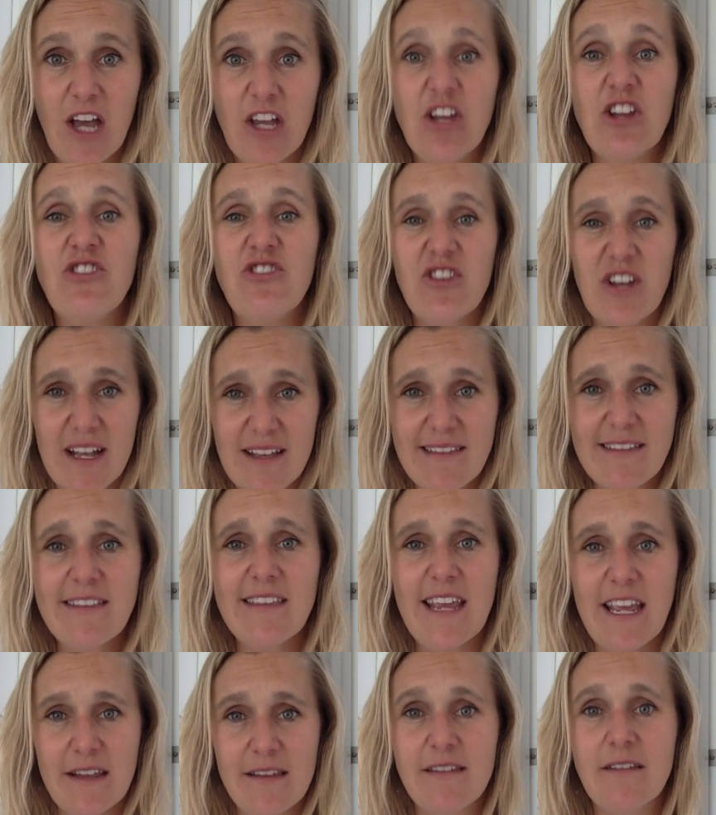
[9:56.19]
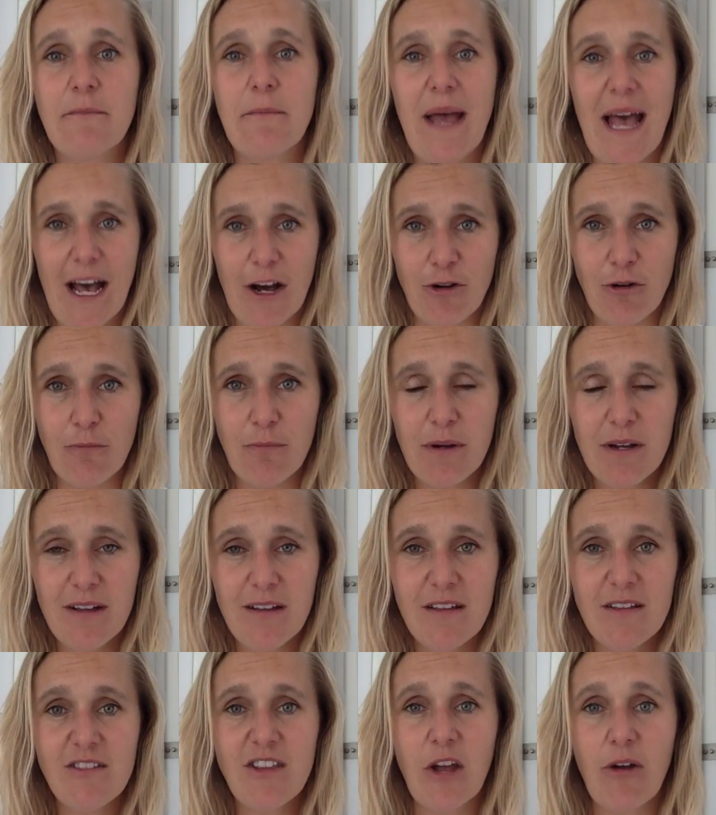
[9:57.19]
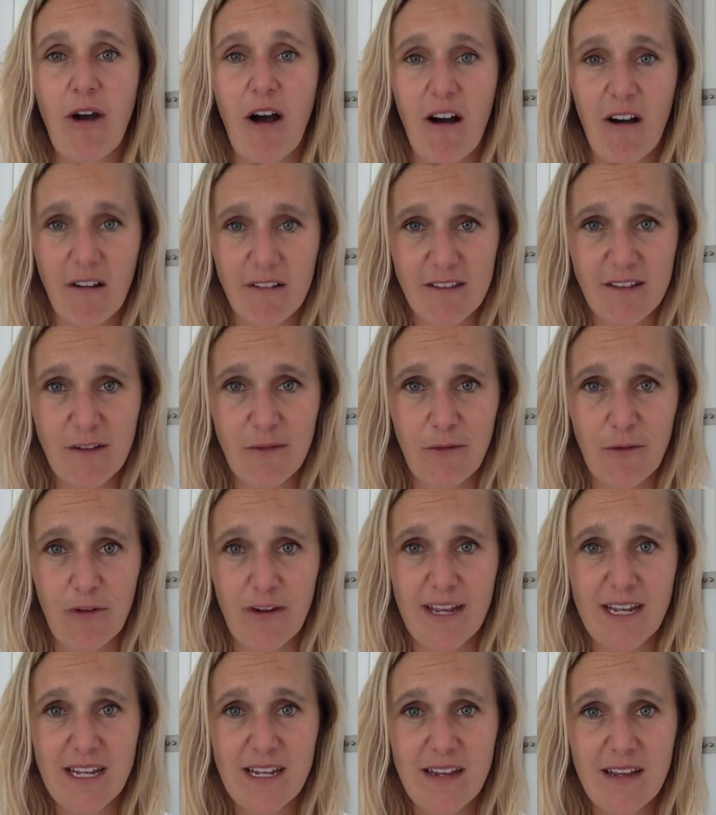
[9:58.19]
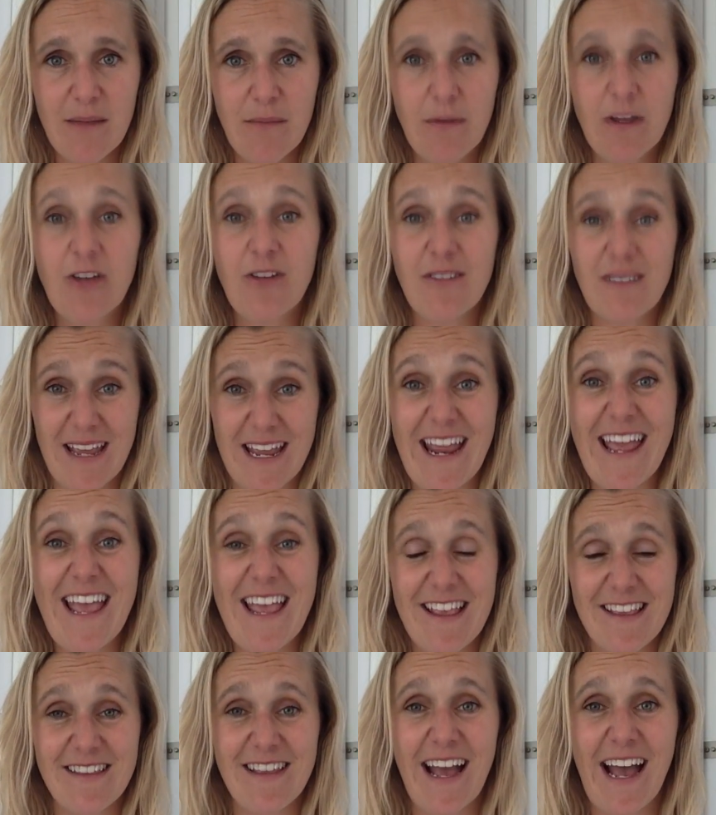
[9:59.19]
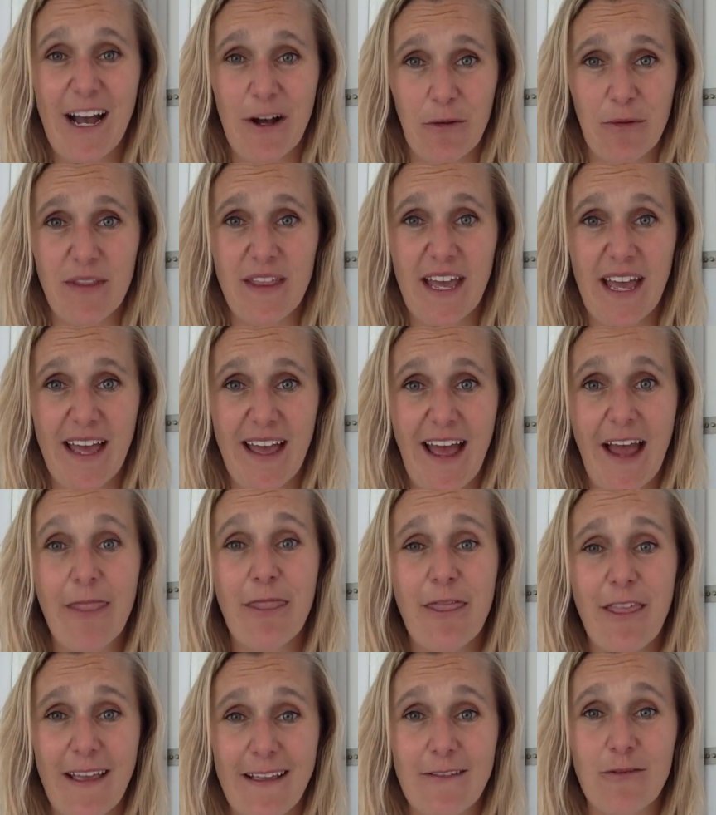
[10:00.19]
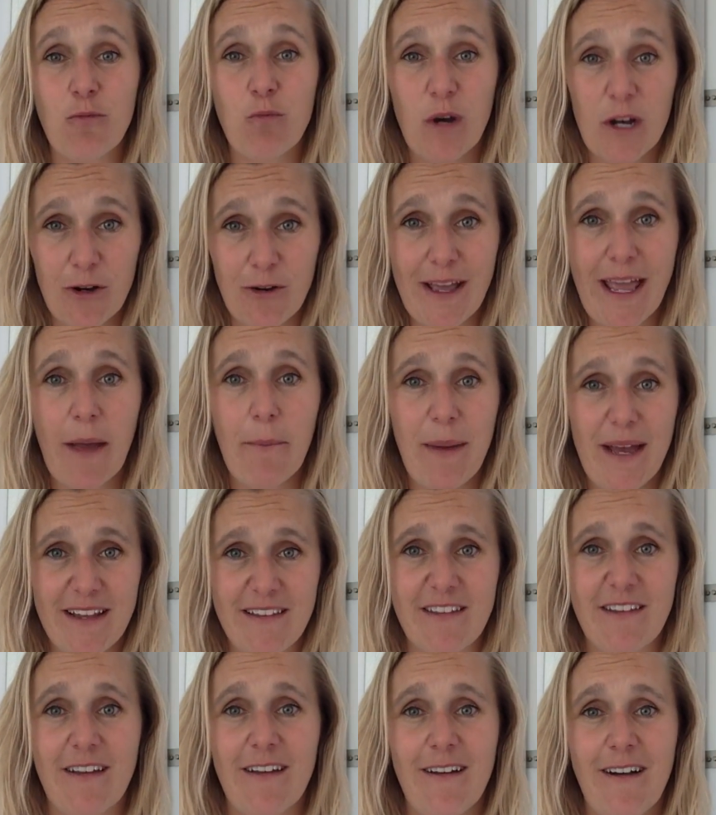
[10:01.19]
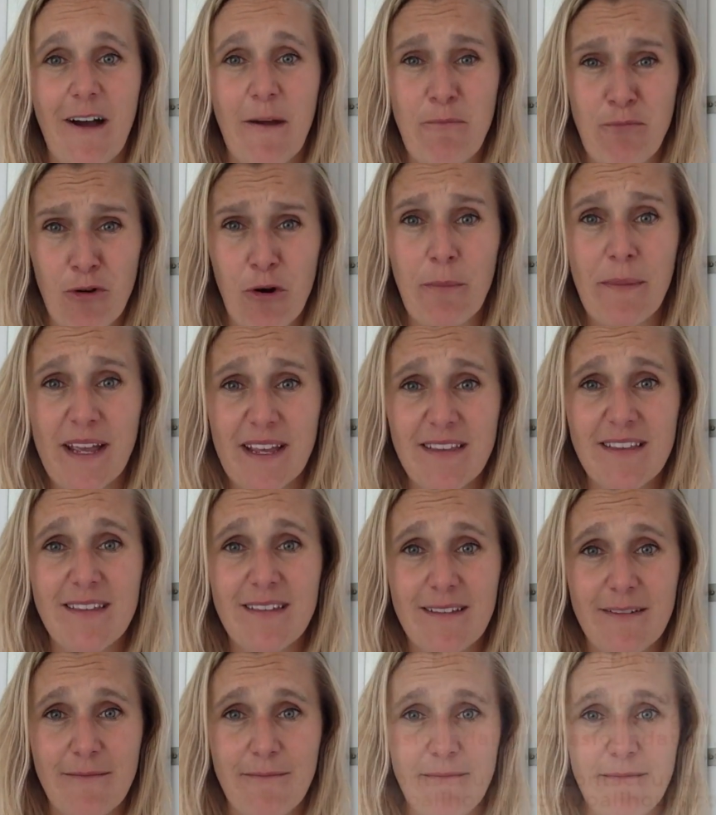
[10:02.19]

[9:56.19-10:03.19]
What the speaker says: You just need some help. So ask for it, because it is out there and things will get better, I promise.